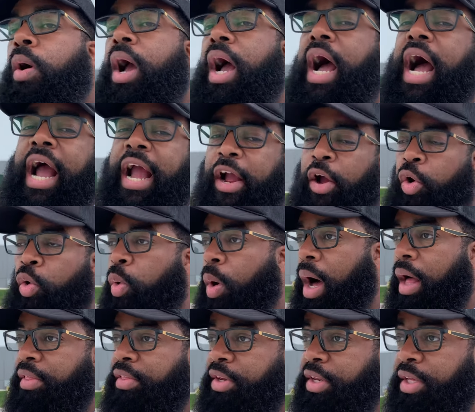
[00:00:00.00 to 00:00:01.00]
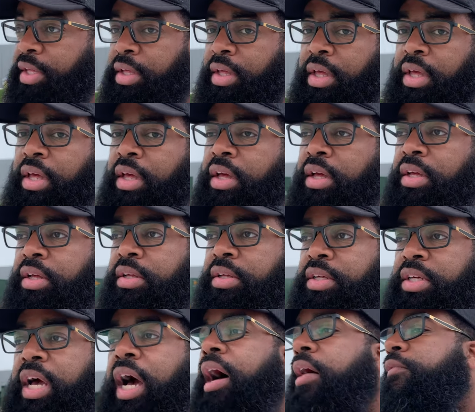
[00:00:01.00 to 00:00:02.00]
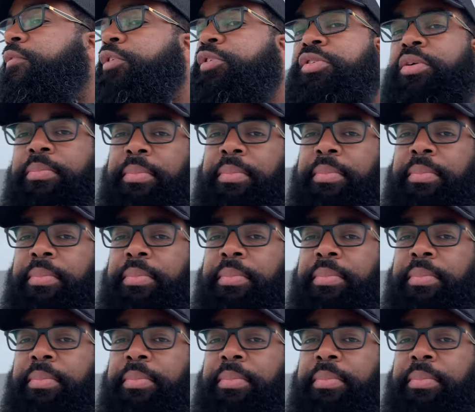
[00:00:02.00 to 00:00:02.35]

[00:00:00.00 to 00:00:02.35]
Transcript: higher quality. Converse